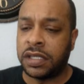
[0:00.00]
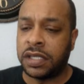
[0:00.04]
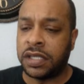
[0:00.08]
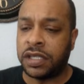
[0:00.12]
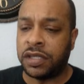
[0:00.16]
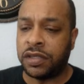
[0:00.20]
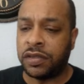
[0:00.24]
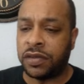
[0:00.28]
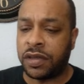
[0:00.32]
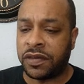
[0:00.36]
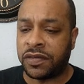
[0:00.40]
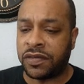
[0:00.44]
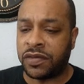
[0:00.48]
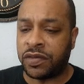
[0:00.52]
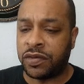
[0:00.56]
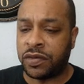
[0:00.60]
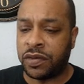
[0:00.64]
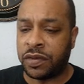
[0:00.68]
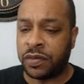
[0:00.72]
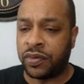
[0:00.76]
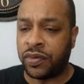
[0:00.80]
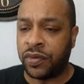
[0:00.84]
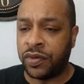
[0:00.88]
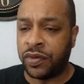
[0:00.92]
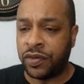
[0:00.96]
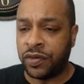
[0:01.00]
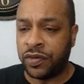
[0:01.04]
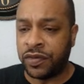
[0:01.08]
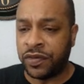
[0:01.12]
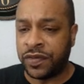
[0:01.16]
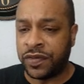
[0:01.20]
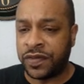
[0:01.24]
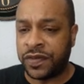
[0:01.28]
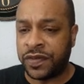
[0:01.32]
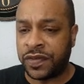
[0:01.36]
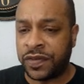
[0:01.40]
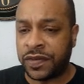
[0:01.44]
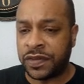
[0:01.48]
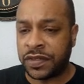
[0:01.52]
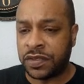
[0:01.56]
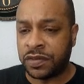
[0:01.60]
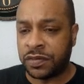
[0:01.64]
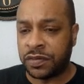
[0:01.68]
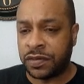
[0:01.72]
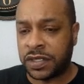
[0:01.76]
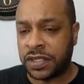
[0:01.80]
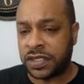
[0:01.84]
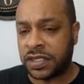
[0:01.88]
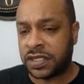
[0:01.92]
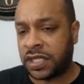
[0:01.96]
and you have to approve to
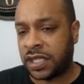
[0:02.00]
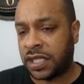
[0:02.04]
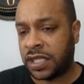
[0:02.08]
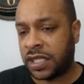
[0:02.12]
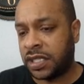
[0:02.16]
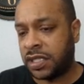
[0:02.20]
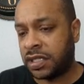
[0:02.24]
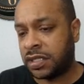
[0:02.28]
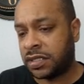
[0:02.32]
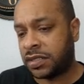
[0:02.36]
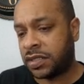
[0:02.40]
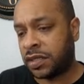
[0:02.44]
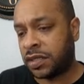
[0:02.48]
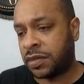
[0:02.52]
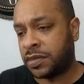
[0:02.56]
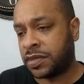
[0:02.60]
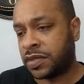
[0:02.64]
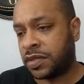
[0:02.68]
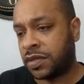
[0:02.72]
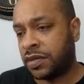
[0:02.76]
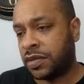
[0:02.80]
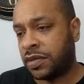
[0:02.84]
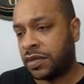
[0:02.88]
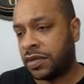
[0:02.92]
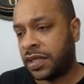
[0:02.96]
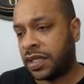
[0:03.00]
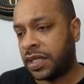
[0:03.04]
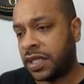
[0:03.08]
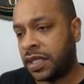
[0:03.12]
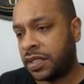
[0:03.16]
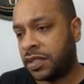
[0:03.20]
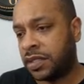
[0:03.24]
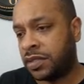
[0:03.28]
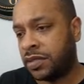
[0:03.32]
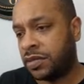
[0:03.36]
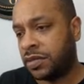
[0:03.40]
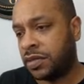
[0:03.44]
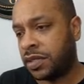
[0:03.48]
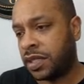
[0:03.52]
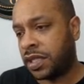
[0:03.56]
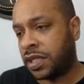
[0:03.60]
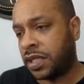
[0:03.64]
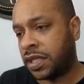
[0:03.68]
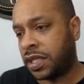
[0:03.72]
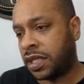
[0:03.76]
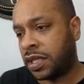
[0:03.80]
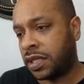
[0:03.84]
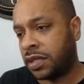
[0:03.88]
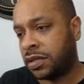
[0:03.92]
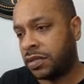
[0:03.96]
unstake. And so I'm just gonna go ahead and do that
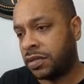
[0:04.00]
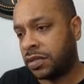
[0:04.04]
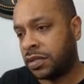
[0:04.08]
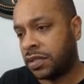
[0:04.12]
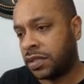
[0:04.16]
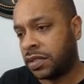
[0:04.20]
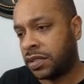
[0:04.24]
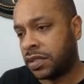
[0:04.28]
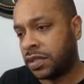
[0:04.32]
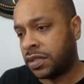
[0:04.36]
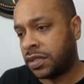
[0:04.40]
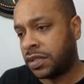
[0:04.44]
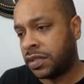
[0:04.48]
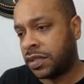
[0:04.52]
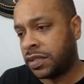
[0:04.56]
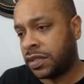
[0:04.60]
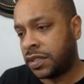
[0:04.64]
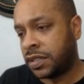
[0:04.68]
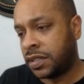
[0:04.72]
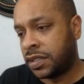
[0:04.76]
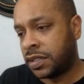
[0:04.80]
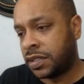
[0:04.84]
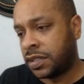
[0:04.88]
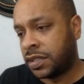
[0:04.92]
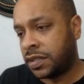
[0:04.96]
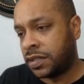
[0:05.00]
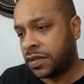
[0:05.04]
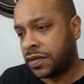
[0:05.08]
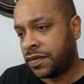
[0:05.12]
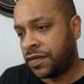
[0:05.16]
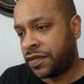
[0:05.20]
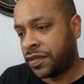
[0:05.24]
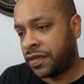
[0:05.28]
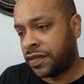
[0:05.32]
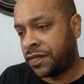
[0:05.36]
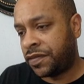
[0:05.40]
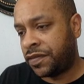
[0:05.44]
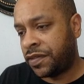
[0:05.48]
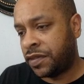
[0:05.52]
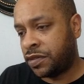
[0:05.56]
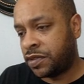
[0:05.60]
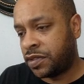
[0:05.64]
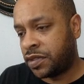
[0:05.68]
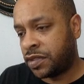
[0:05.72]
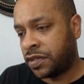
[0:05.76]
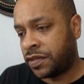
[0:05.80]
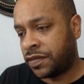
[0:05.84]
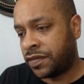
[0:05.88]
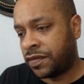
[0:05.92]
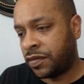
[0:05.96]
now. For the
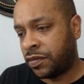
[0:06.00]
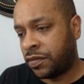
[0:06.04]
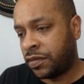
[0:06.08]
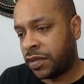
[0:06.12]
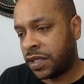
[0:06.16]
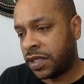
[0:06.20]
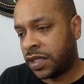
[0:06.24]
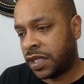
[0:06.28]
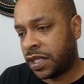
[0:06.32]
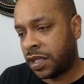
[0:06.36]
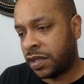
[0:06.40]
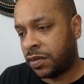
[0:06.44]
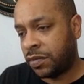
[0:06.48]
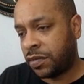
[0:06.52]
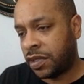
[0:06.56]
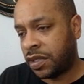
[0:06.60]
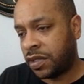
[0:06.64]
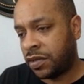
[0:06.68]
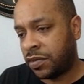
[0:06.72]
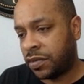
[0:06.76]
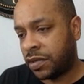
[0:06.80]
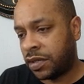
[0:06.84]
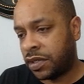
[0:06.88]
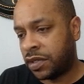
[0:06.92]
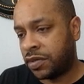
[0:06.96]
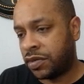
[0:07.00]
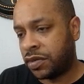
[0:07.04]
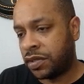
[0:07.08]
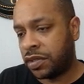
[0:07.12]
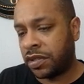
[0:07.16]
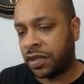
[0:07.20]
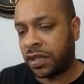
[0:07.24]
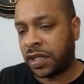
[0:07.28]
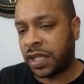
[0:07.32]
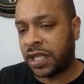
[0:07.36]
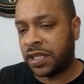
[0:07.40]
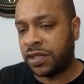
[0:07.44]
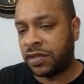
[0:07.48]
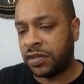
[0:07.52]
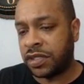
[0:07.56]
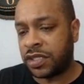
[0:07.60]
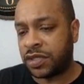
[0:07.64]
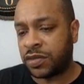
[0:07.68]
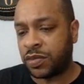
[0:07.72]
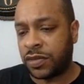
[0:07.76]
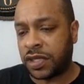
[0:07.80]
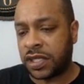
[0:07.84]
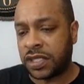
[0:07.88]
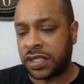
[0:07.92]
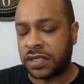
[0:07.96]
future, for one day when you want to do it, you only gotta do
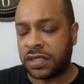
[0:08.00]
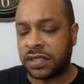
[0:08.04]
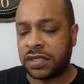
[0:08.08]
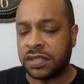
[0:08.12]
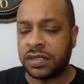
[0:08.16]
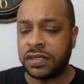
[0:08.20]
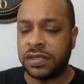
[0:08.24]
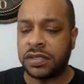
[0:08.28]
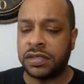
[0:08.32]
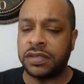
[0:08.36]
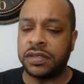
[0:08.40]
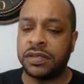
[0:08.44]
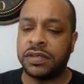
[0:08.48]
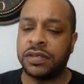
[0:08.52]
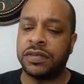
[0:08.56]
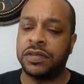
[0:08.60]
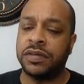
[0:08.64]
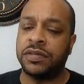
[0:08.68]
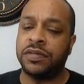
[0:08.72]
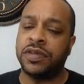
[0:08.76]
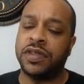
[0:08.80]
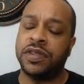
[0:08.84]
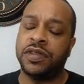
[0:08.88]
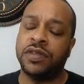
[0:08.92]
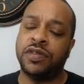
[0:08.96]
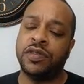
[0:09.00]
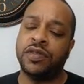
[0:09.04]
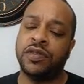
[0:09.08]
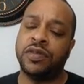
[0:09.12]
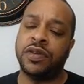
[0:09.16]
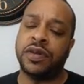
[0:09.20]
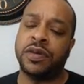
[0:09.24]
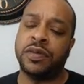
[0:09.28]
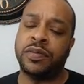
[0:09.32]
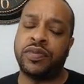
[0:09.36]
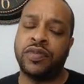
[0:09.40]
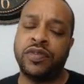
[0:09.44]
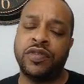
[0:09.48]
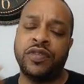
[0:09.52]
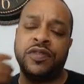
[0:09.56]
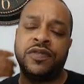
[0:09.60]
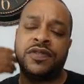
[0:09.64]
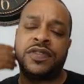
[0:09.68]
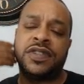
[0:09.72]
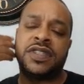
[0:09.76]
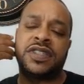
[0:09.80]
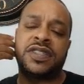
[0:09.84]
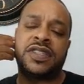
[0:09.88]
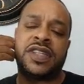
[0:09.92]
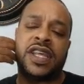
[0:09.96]
this once. When you do approve
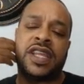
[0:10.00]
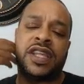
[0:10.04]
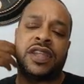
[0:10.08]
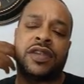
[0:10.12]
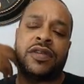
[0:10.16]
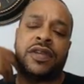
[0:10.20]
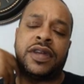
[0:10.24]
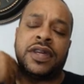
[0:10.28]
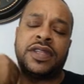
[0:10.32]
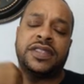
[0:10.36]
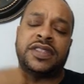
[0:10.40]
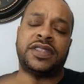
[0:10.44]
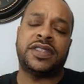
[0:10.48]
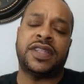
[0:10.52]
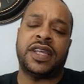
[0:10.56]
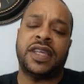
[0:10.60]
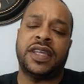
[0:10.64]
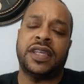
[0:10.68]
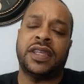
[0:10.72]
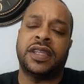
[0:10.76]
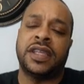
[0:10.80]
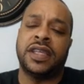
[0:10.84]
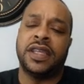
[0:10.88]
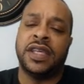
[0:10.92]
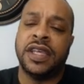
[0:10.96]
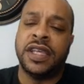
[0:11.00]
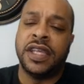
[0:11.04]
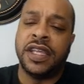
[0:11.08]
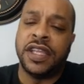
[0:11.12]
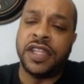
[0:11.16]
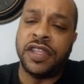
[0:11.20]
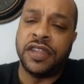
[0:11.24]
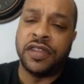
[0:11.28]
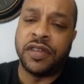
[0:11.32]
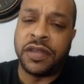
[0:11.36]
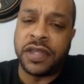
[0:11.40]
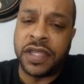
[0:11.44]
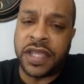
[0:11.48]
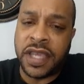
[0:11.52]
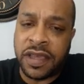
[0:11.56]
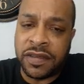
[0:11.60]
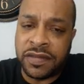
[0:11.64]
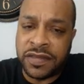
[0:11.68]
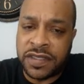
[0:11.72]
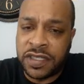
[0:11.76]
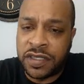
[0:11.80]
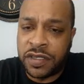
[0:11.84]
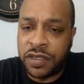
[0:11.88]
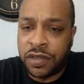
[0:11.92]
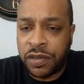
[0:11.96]
to stake or unstake, you only have
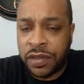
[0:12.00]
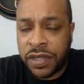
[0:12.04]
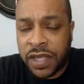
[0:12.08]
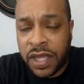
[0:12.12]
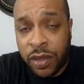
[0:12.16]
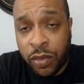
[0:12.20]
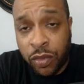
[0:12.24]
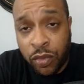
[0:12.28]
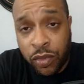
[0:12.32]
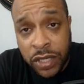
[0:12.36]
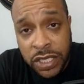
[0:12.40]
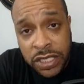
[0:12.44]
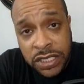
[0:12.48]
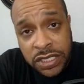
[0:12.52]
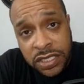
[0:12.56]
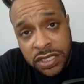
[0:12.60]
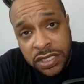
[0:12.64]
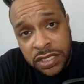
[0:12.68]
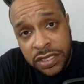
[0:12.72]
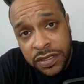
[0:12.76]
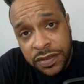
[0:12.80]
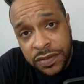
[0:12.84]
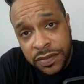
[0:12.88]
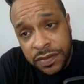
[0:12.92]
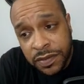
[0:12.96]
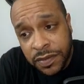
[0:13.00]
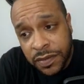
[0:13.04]
to do that once